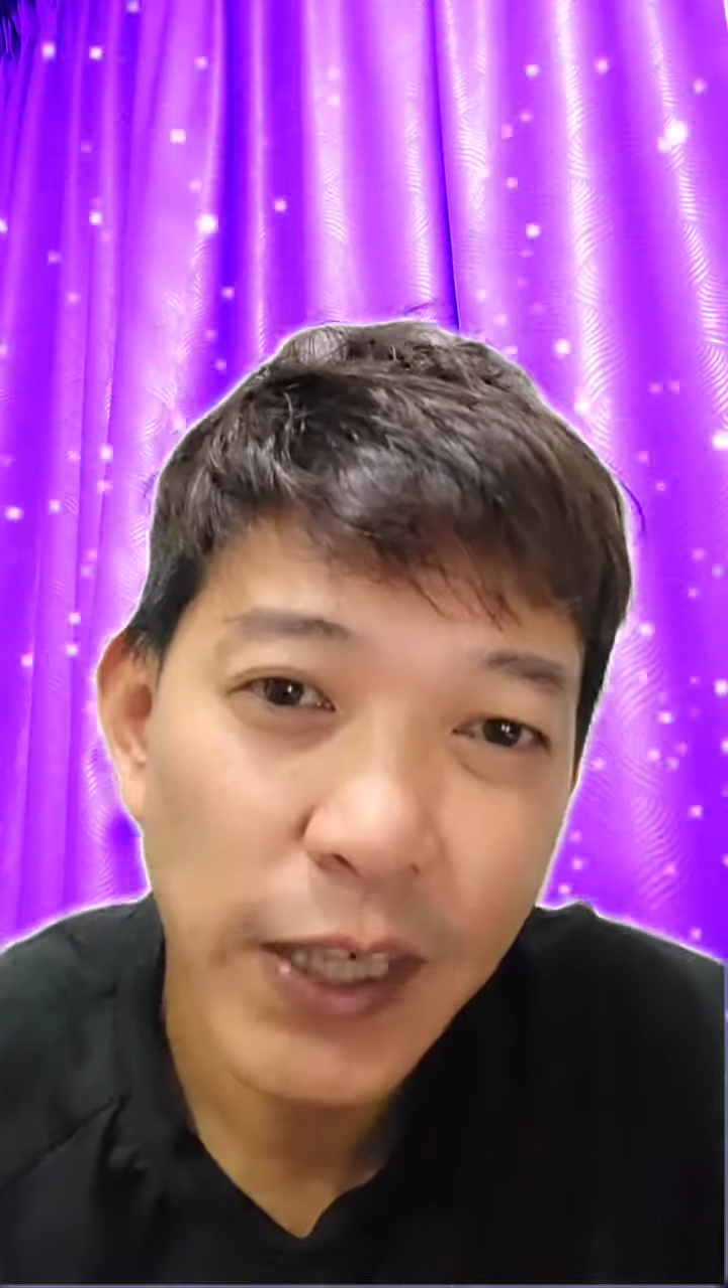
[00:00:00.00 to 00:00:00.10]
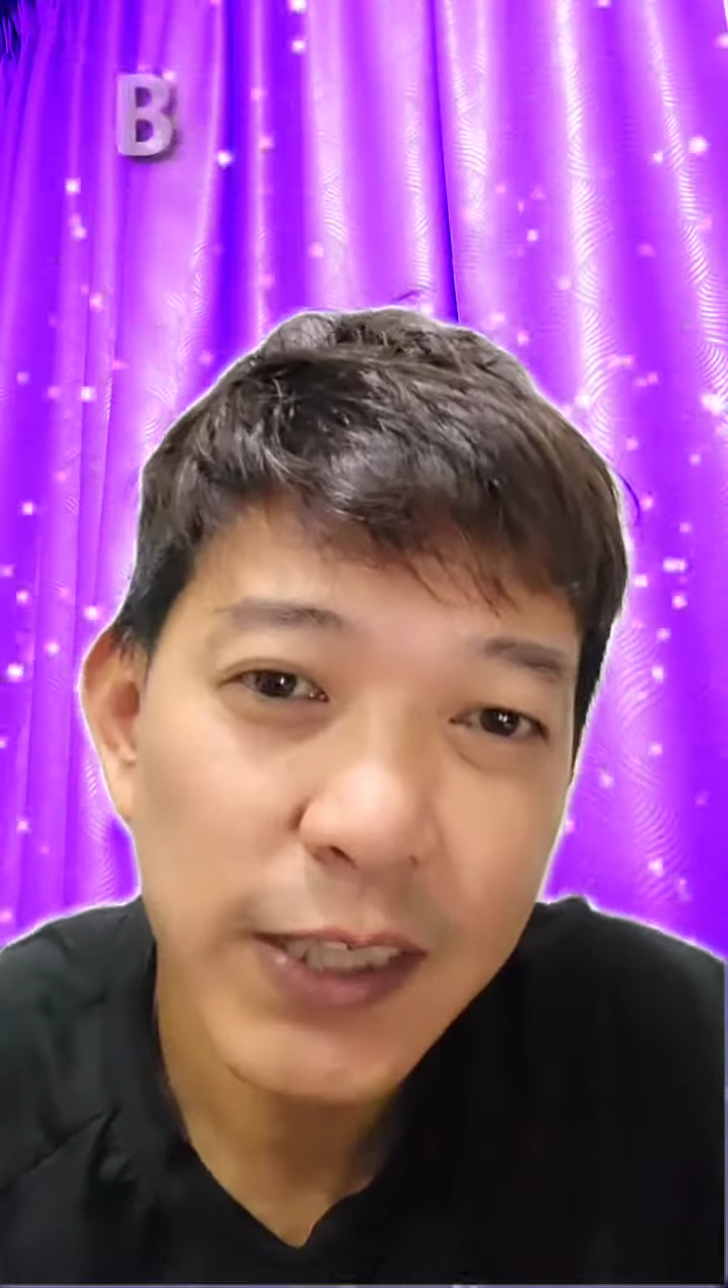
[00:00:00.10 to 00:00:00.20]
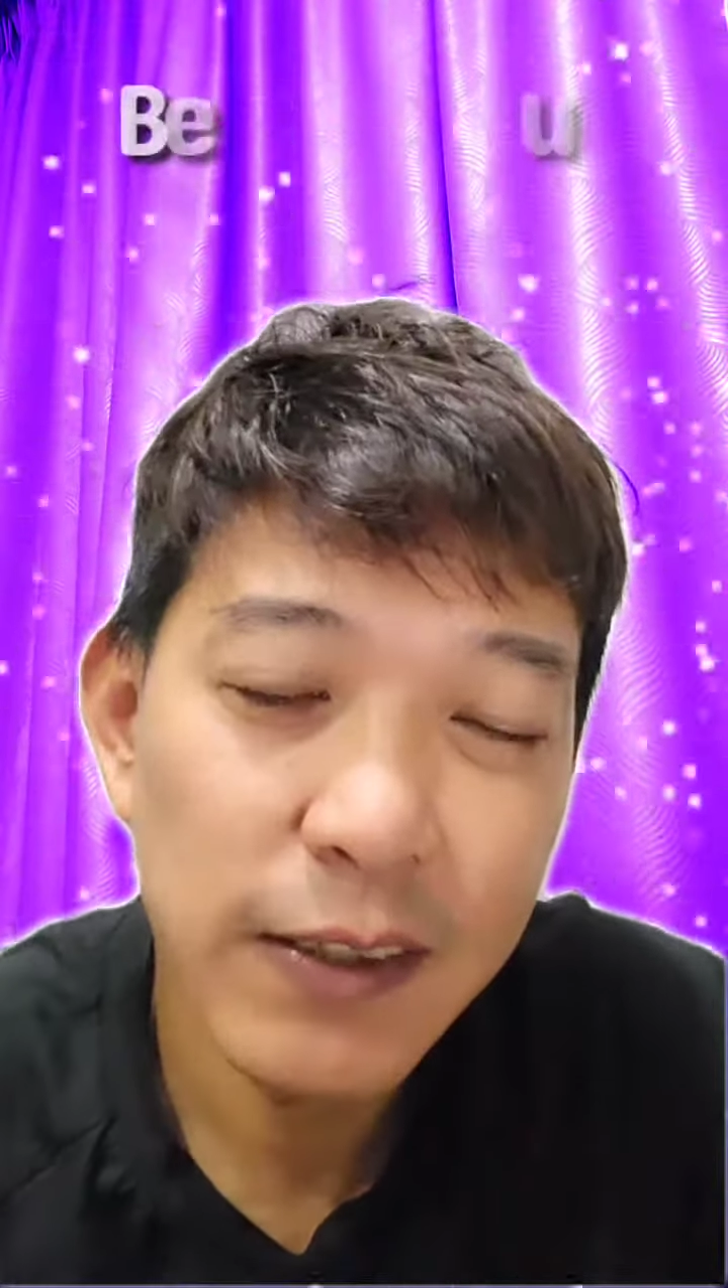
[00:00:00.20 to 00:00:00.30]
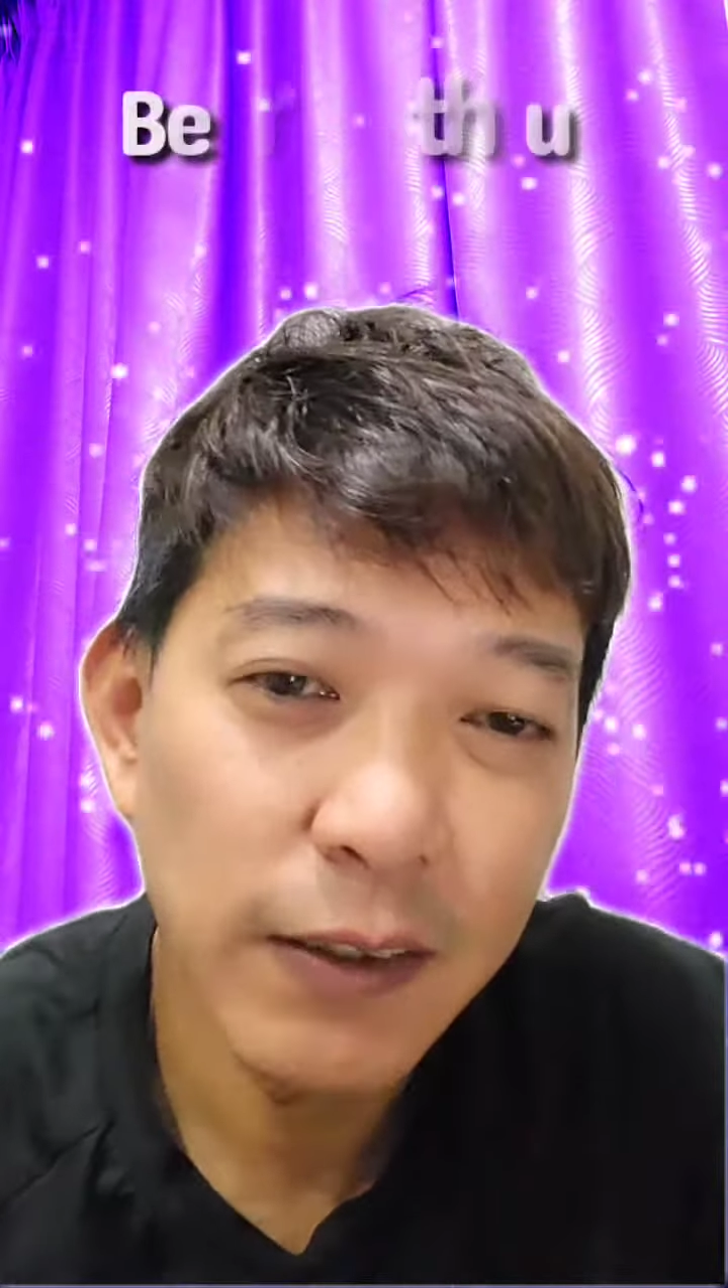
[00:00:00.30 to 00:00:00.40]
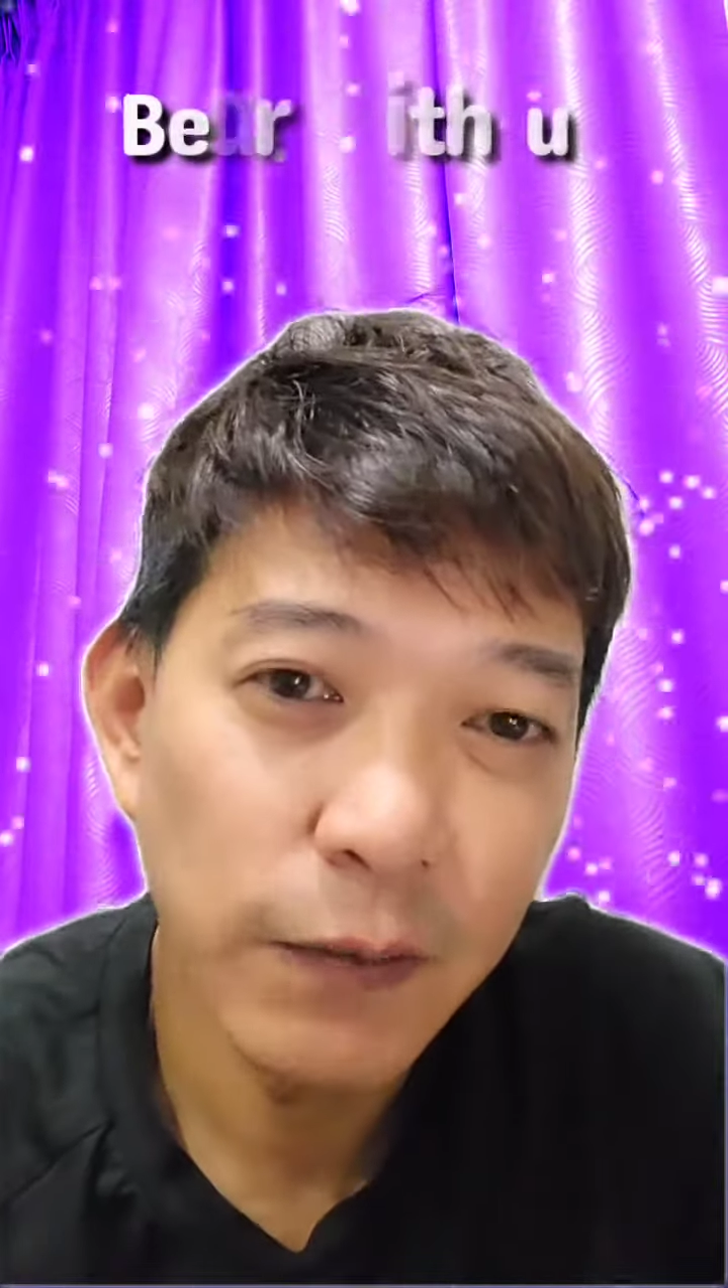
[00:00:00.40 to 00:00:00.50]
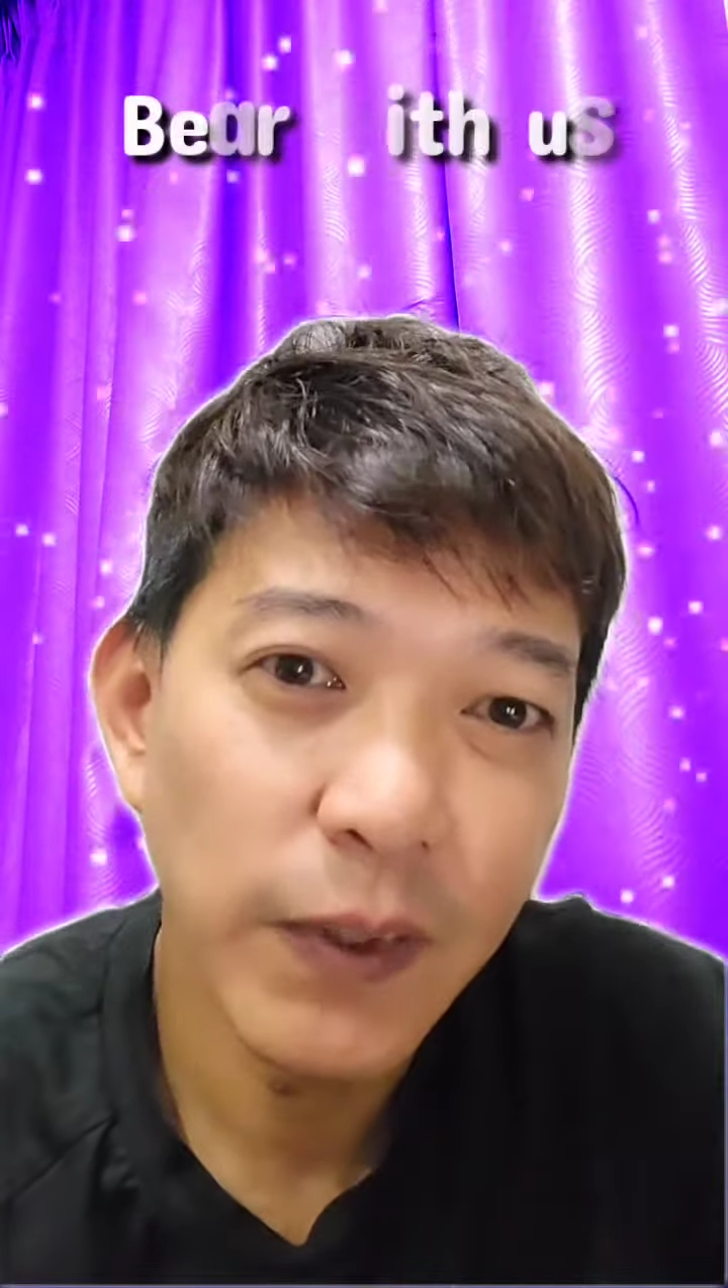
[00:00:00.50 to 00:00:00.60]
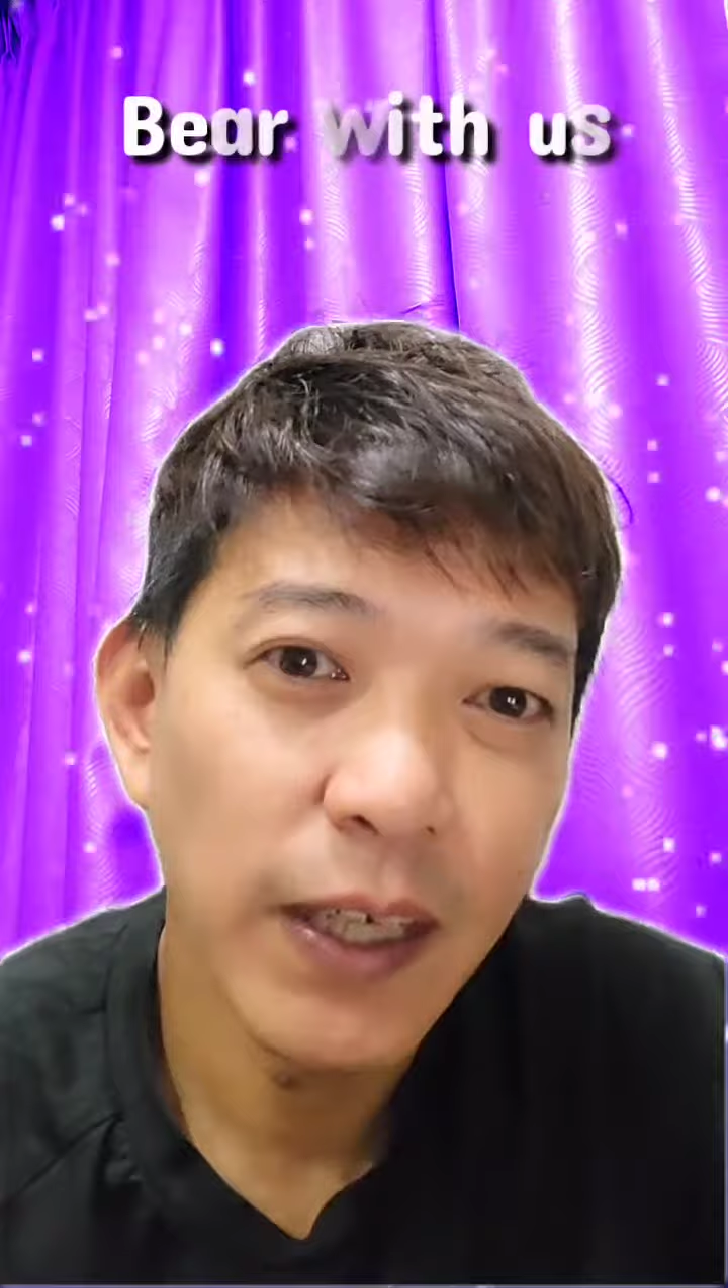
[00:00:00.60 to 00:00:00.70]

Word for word: us if